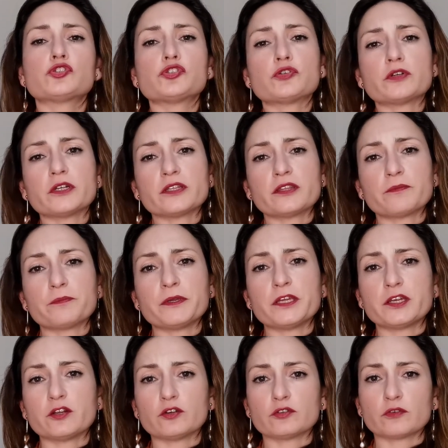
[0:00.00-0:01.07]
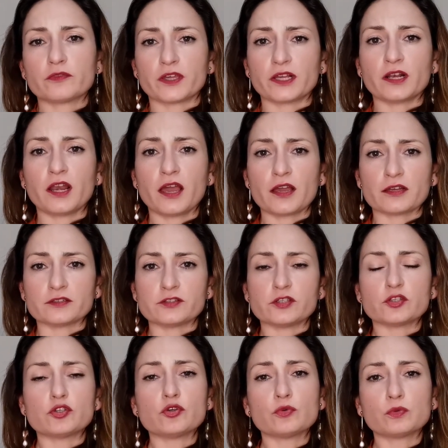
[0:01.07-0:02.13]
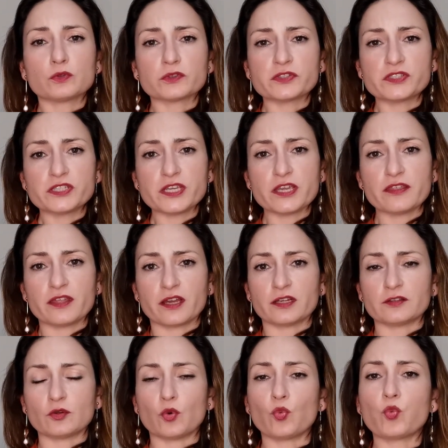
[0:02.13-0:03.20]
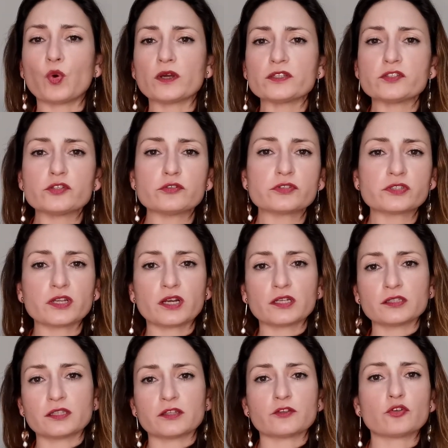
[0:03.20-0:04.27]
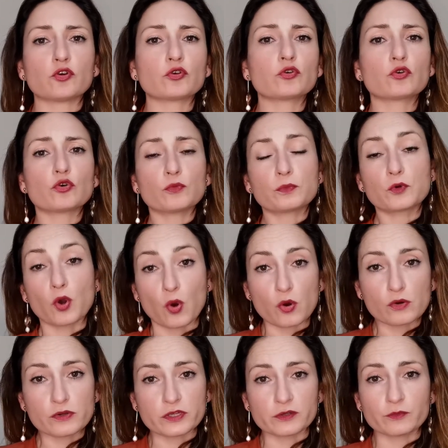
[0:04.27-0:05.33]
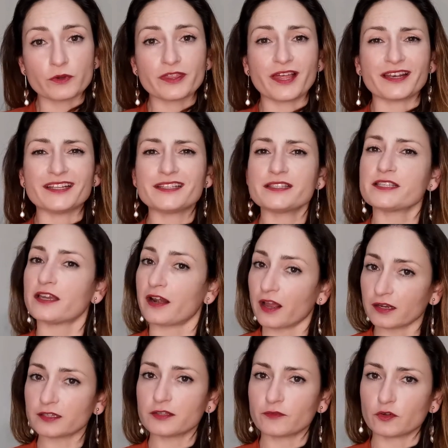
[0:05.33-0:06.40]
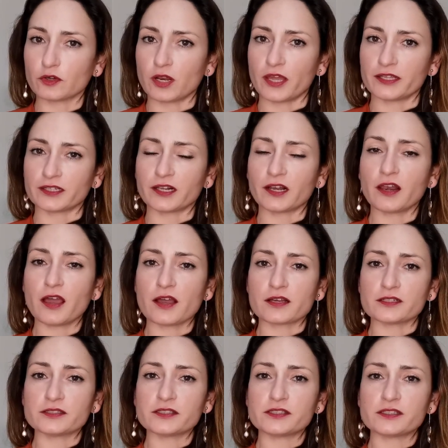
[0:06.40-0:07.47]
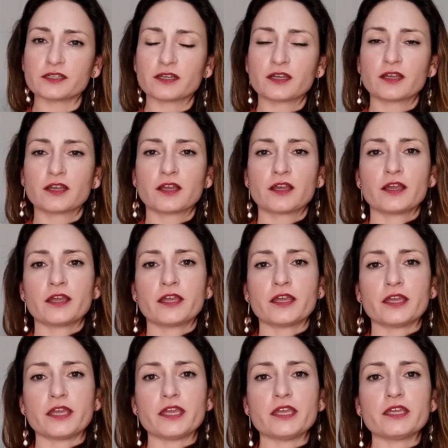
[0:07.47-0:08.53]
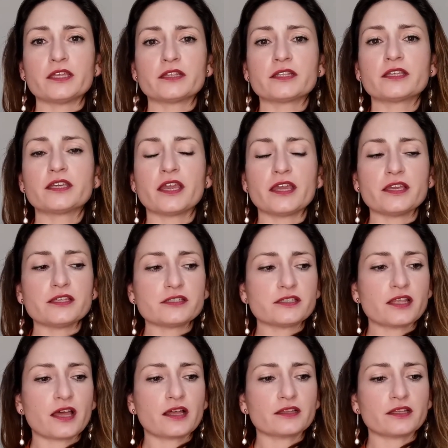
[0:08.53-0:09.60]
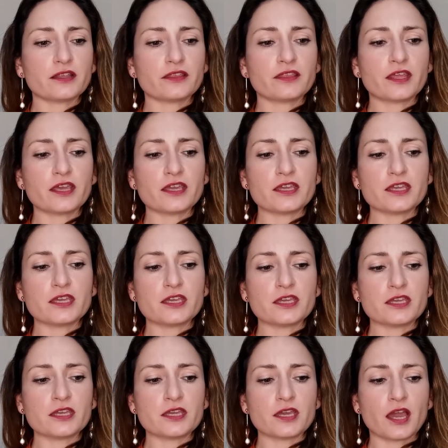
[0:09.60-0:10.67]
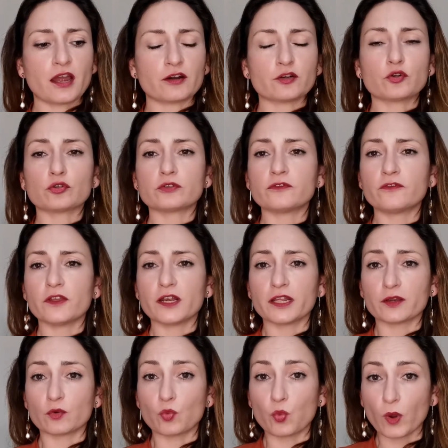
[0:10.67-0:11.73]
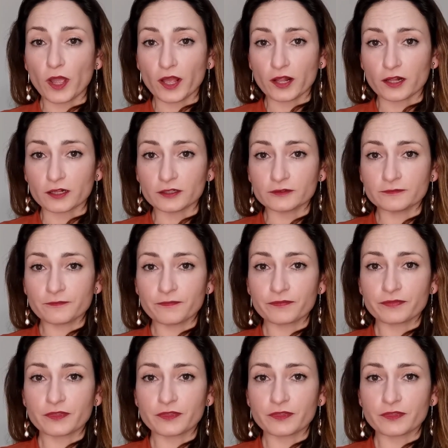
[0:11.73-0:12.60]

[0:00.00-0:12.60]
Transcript: during the period of the class, you will see that once you start your group going with an interactive online class, in case that they are not feeling well,